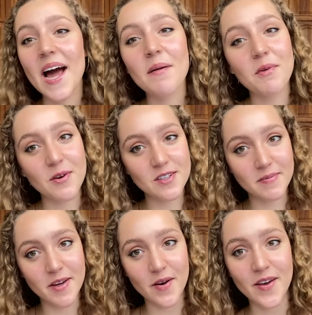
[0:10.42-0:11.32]
I'm going to
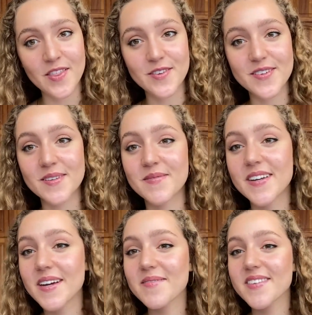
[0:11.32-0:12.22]
be going through some
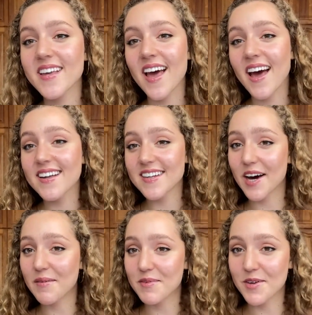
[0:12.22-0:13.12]
tips to
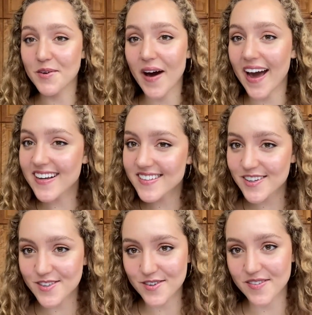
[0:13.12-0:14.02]
help you ace
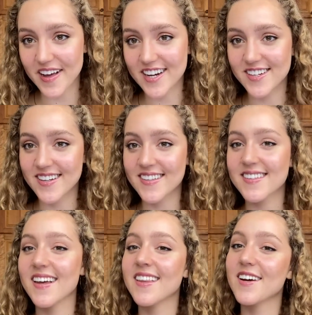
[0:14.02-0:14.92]
those reflections
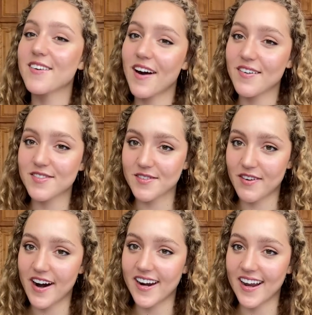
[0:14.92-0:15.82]
in the craft of
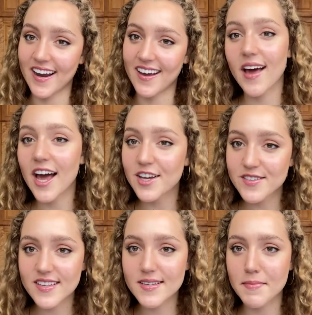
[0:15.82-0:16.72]
writing. I use
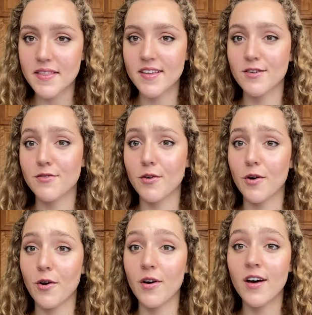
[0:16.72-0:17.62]
this method
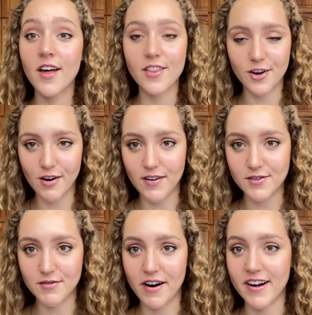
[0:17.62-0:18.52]
for the craft
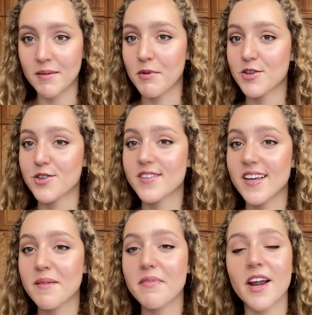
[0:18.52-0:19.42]
of writing module
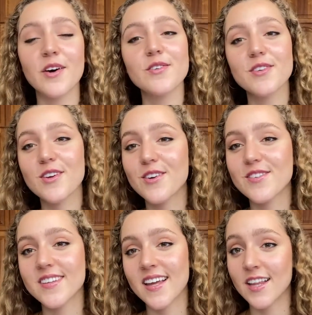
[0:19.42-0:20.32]
C, but I also
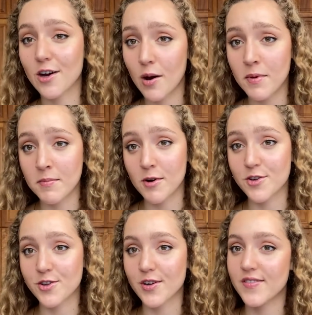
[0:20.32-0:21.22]
used it in the common
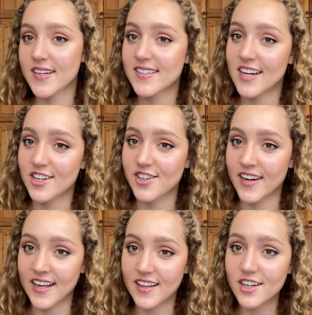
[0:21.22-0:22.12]
module of extension
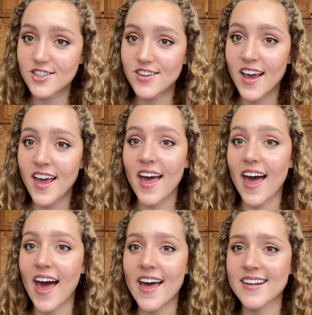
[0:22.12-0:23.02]
English,
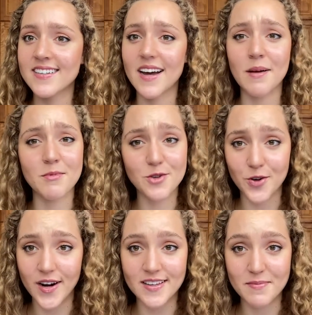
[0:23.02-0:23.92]
and I'm sure
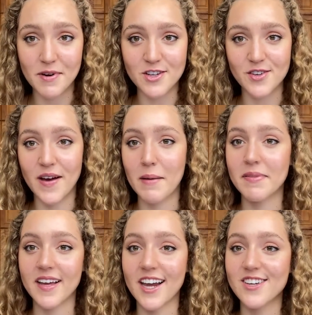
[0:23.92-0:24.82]
it has a bunch of
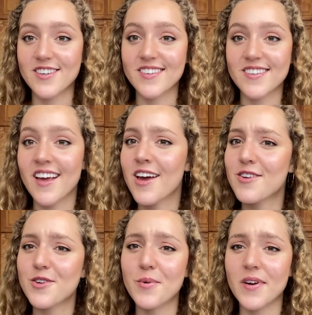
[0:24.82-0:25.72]
applications
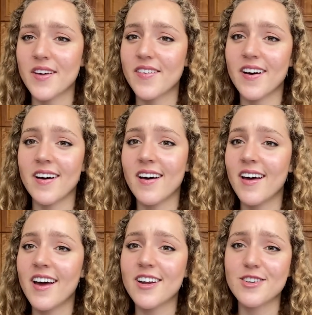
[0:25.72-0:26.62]
to whatever
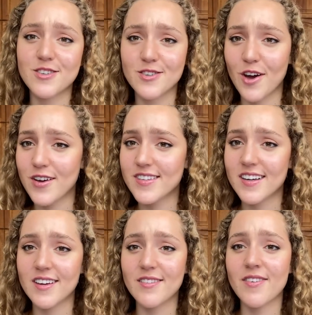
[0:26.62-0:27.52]

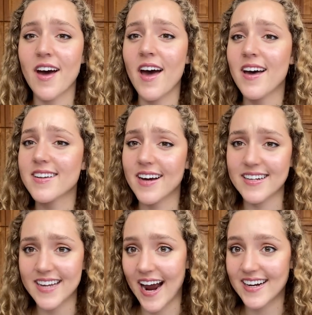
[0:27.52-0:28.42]
discursive,
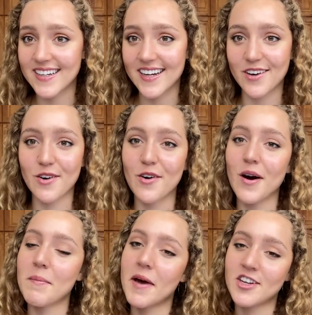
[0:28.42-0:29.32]
didactic or
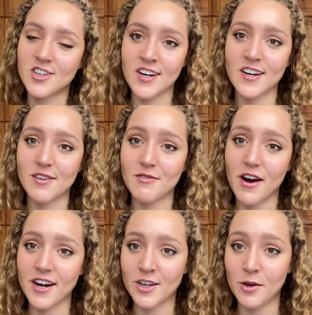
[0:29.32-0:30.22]
imaginative
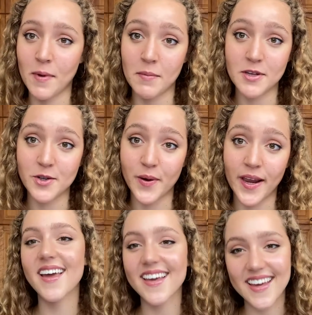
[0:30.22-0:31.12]
writing you may be
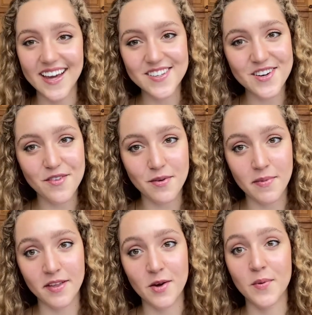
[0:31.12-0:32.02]
doing. In case you're not
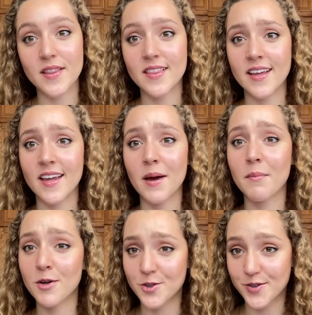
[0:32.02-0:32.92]
familiar with the
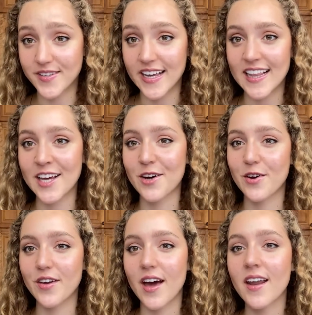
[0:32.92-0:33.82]
module C lingo
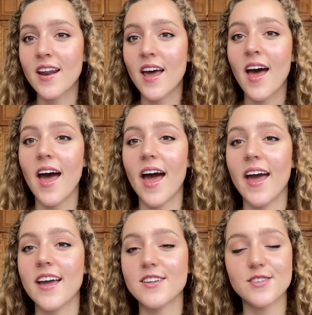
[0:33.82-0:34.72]
yet,
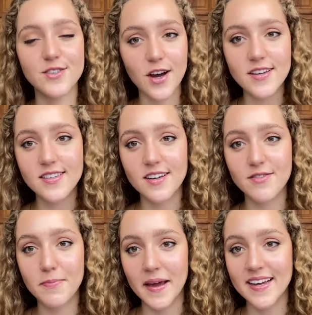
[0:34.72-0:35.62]
a
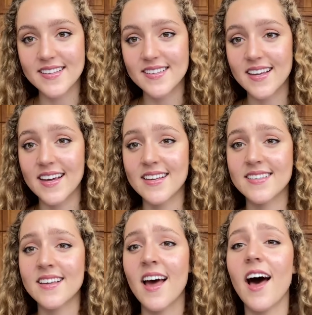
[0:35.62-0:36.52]
discursive piece
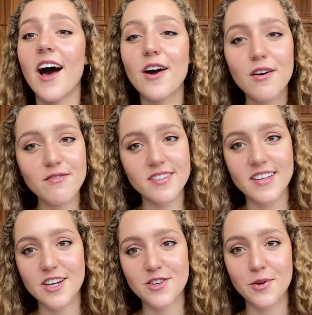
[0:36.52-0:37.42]
is a
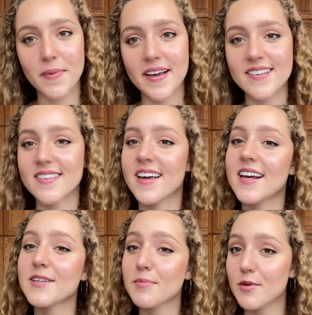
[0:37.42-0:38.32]
conversational piece that
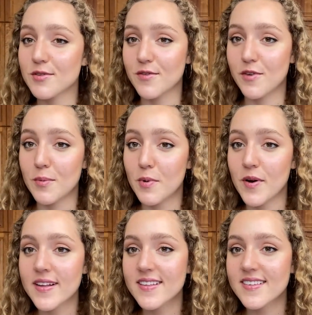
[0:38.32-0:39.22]
explores a few
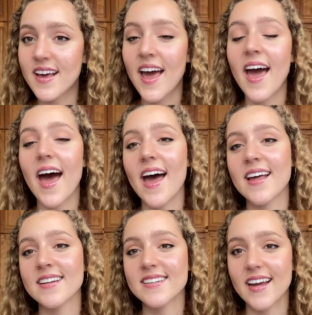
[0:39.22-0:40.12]
points,
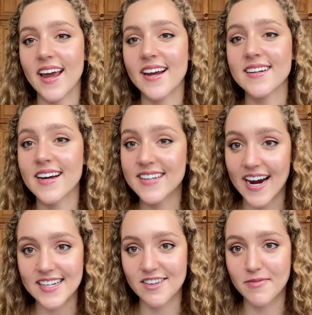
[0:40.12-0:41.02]
and a
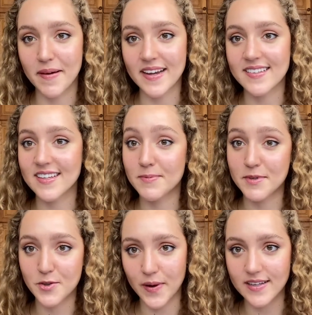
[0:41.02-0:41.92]
didactic piece is
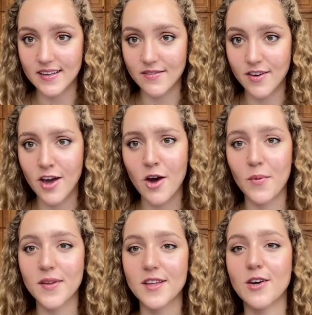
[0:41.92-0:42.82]
persuasive,
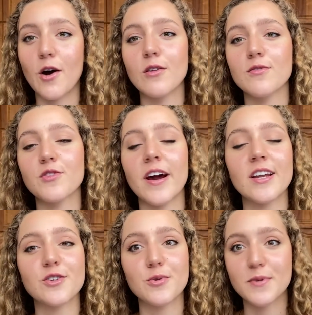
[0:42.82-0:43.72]
with the goal of trying
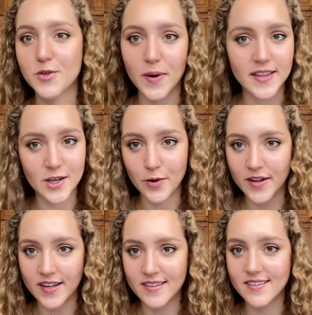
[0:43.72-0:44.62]
to persuade the
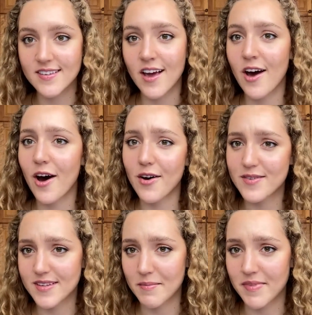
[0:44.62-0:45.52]
audience of
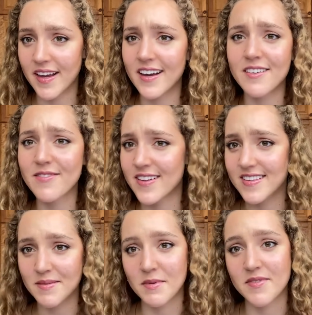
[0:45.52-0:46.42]
something, convince
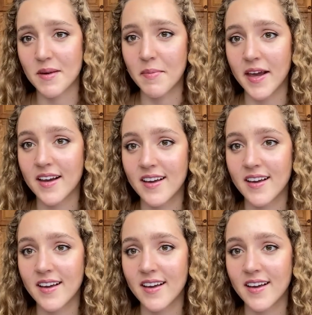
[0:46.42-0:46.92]
them of something.